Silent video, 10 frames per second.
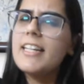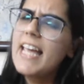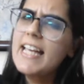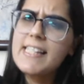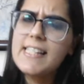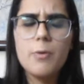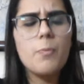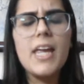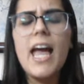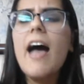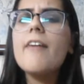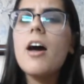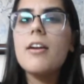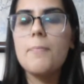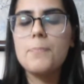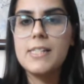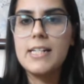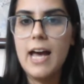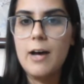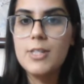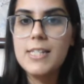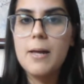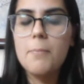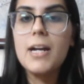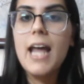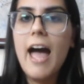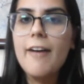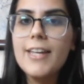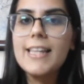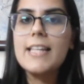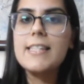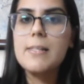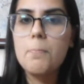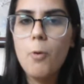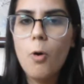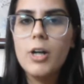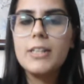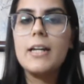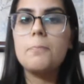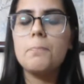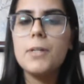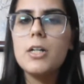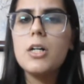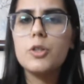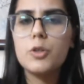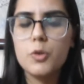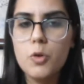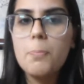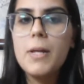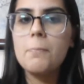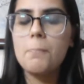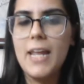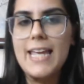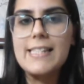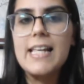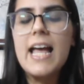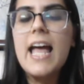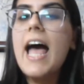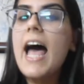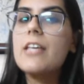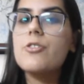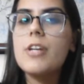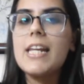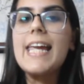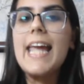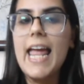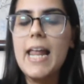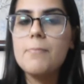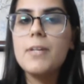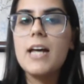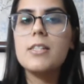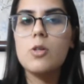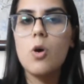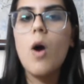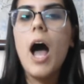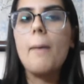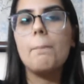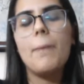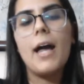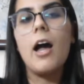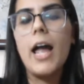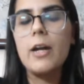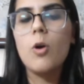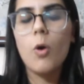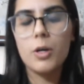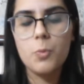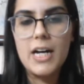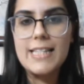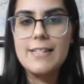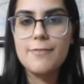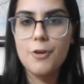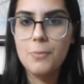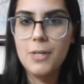yes, we have our ups and downs, but having that support, that peer group in place has really helped us go up and onwards from